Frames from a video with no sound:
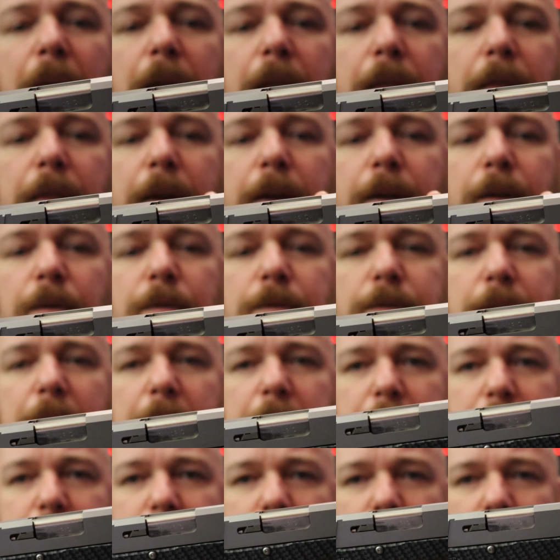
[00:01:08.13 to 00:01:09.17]
They use
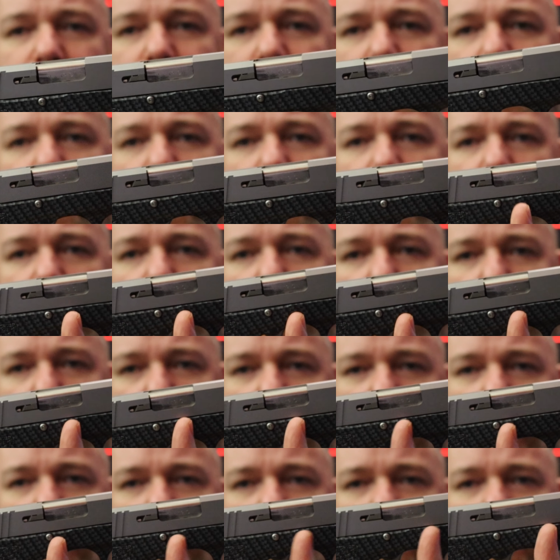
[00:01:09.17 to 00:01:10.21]
a different
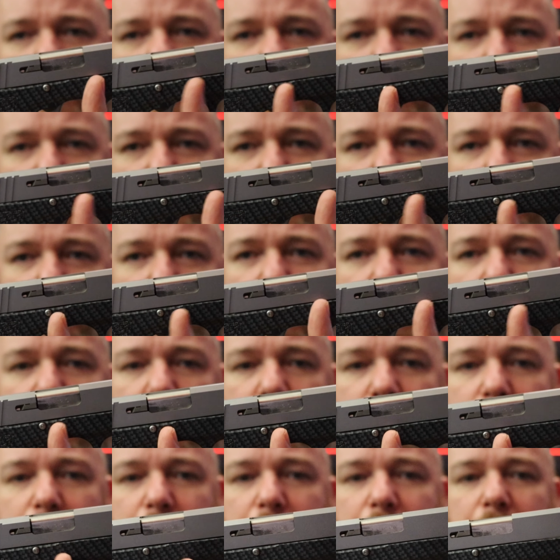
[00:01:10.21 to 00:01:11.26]
link system
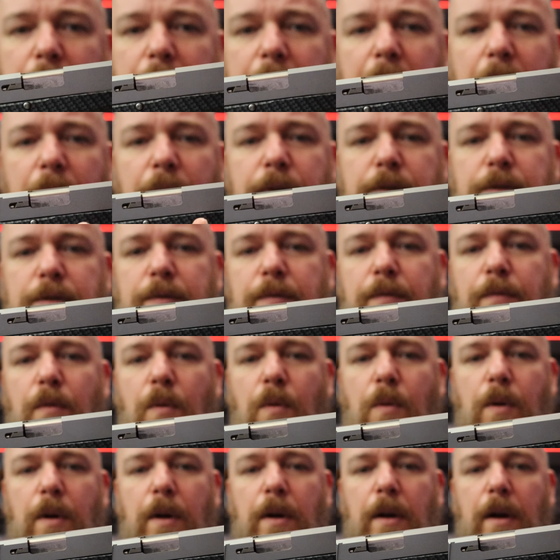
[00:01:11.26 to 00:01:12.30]
that allows
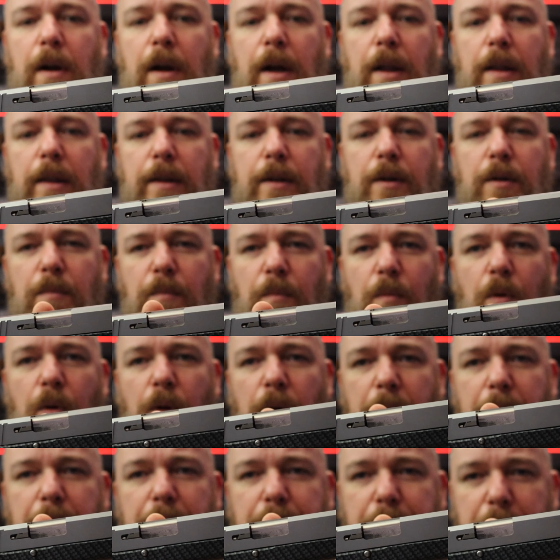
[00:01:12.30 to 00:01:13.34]
for a little
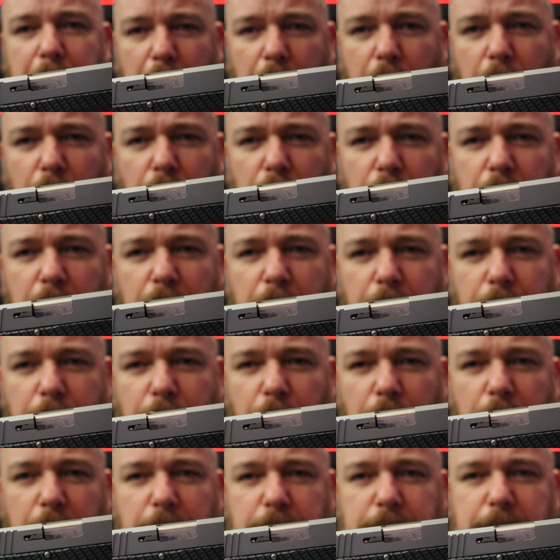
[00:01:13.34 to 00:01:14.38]
more barrel
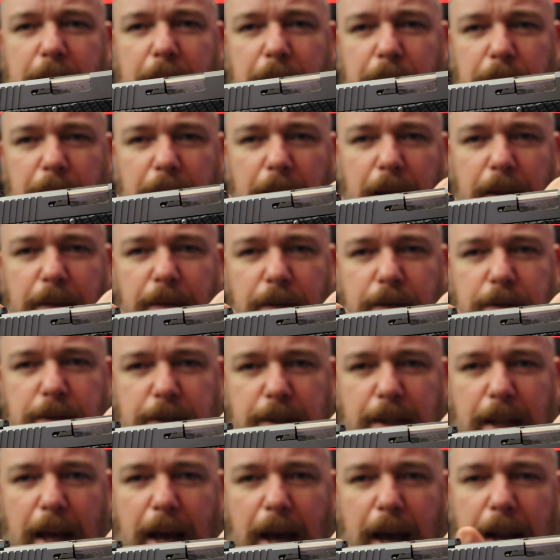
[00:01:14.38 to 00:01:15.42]
for the same length
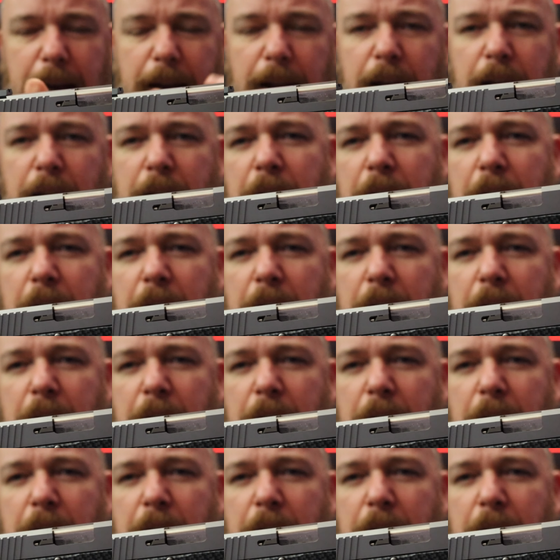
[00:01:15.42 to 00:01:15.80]
slide.